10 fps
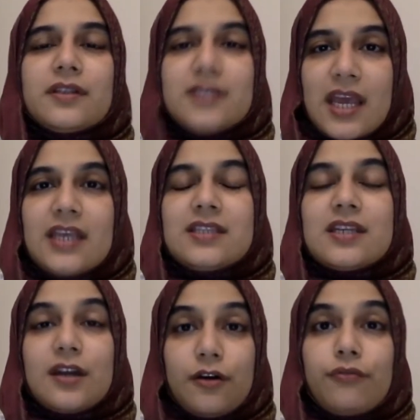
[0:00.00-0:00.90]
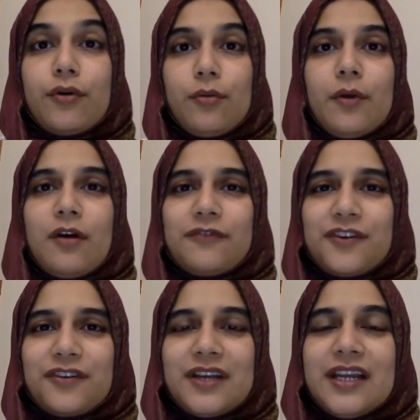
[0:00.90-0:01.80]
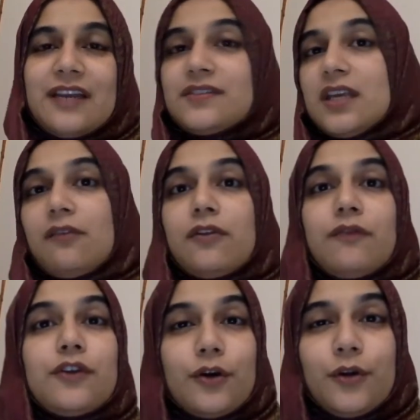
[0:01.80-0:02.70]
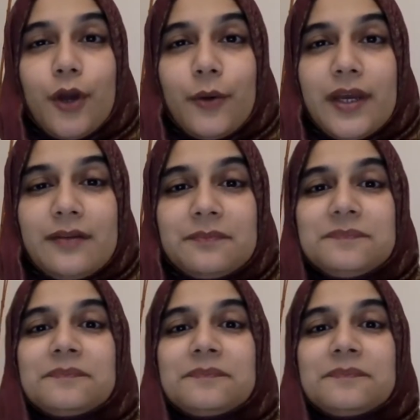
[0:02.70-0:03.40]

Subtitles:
taste and aroma of curry leaves, even if you don't know it.